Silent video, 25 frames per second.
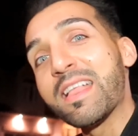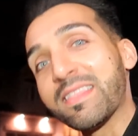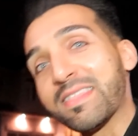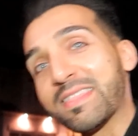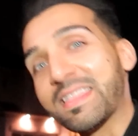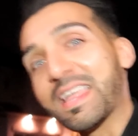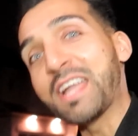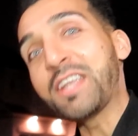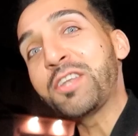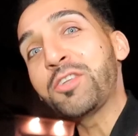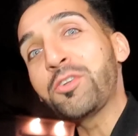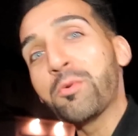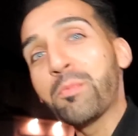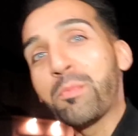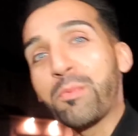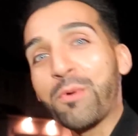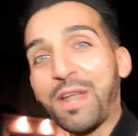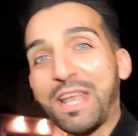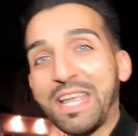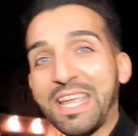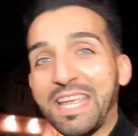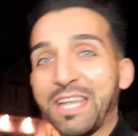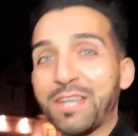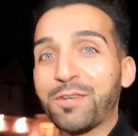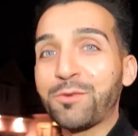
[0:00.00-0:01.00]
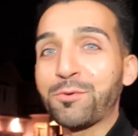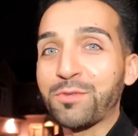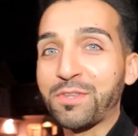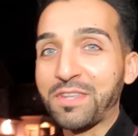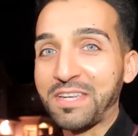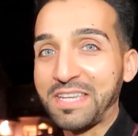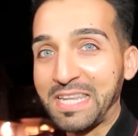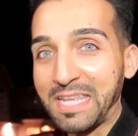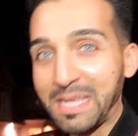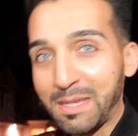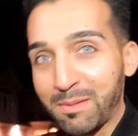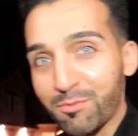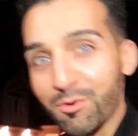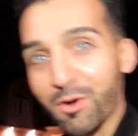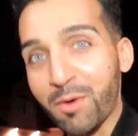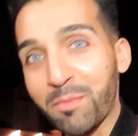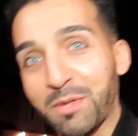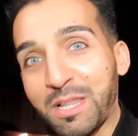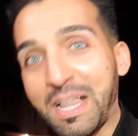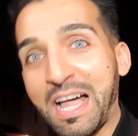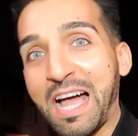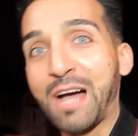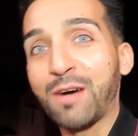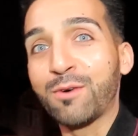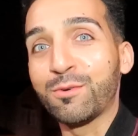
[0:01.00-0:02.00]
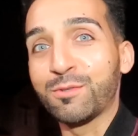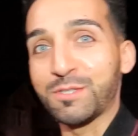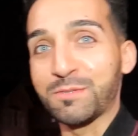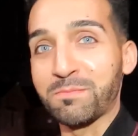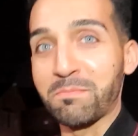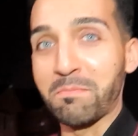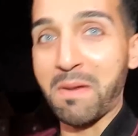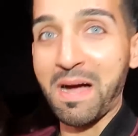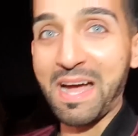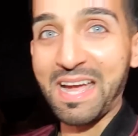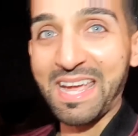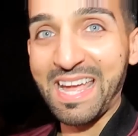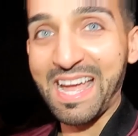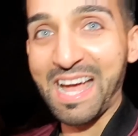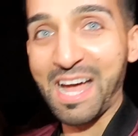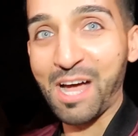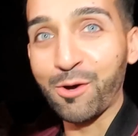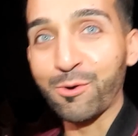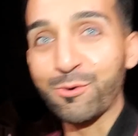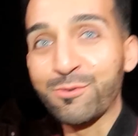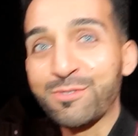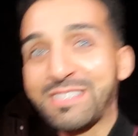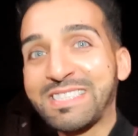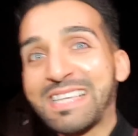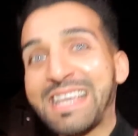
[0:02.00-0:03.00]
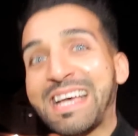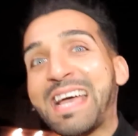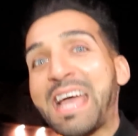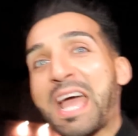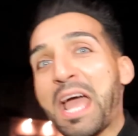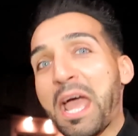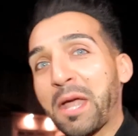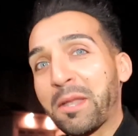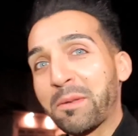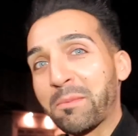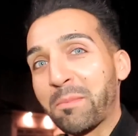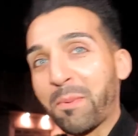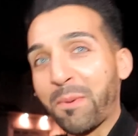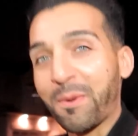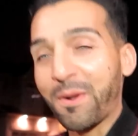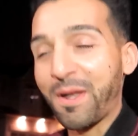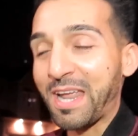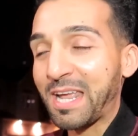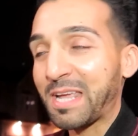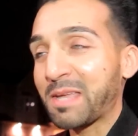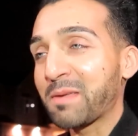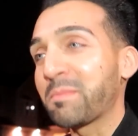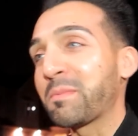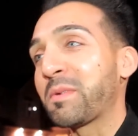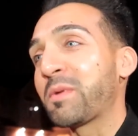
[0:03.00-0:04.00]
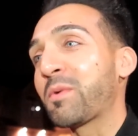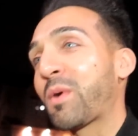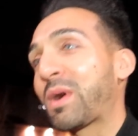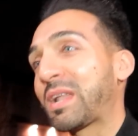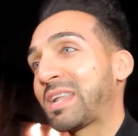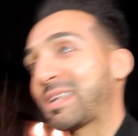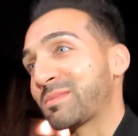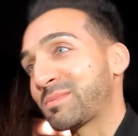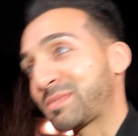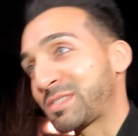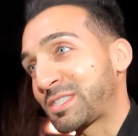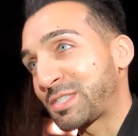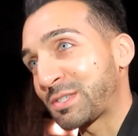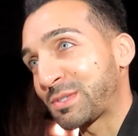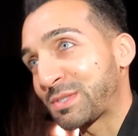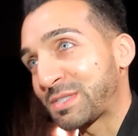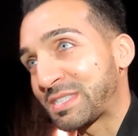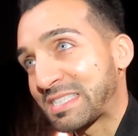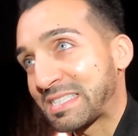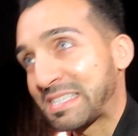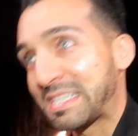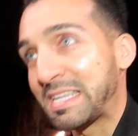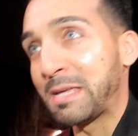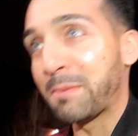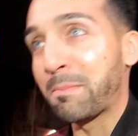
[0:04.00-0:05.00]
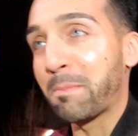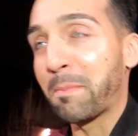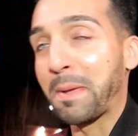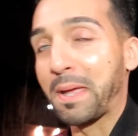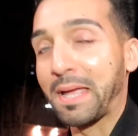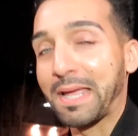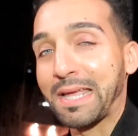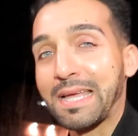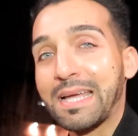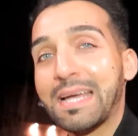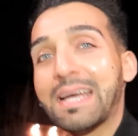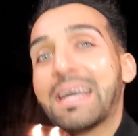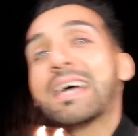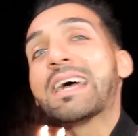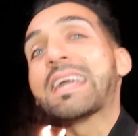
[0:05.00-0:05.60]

Then you break into the Team Rebel house, my house, and prank me while I'm still sleeping.